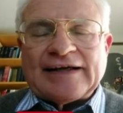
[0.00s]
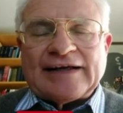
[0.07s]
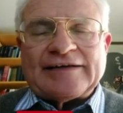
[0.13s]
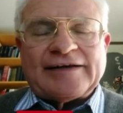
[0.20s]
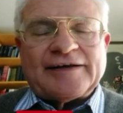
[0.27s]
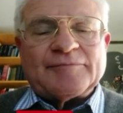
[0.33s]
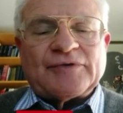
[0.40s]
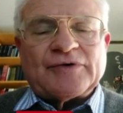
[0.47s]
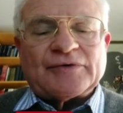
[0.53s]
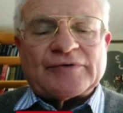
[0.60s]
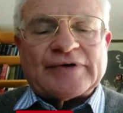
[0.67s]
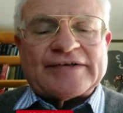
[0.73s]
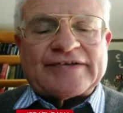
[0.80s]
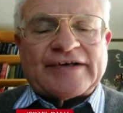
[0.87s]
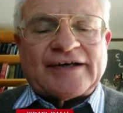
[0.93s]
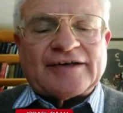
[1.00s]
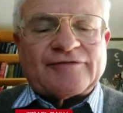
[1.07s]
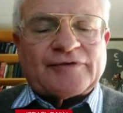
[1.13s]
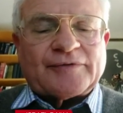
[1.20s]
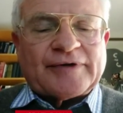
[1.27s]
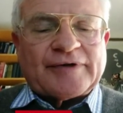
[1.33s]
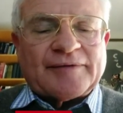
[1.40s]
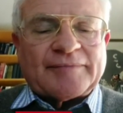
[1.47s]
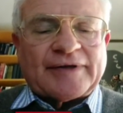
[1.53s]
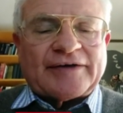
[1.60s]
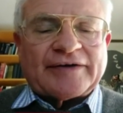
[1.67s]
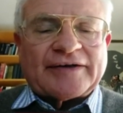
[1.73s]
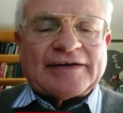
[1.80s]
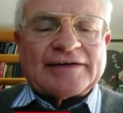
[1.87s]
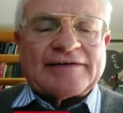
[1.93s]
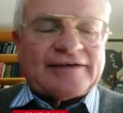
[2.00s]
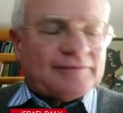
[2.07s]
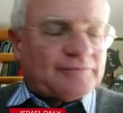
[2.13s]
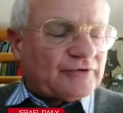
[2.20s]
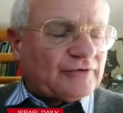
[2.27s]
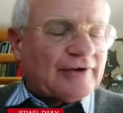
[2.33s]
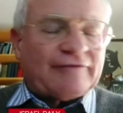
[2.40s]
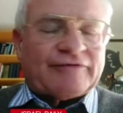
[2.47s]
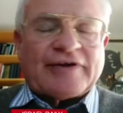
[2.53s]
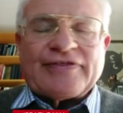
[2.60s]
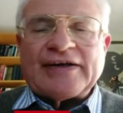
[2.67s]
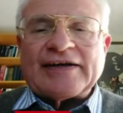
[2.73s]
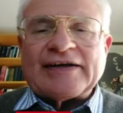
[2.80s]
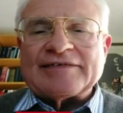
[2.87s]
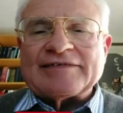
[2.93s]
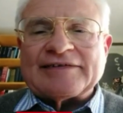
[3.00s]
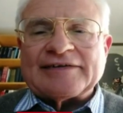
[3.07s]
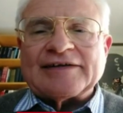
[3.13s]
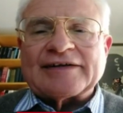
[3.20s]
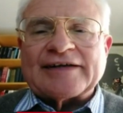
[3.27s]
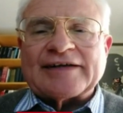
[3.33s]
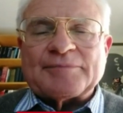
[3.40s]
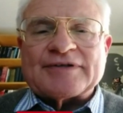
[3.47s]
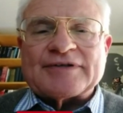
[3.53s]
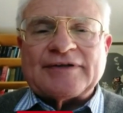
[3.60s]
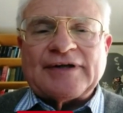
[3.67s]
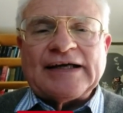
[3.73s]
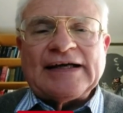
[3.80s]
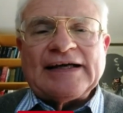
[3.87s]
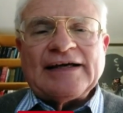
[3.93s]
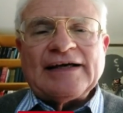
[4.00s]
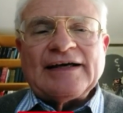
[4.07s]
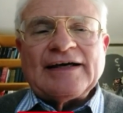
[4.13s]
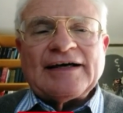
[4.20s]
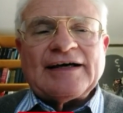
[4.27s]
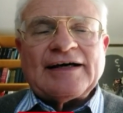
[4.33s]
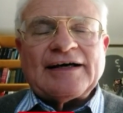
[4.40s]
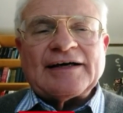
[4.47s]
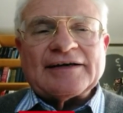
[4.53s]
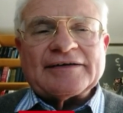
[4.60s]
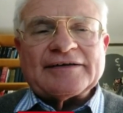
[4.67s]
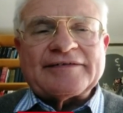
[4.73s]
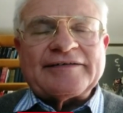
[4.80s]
led him to resign from the American team. So everything is still kept uh,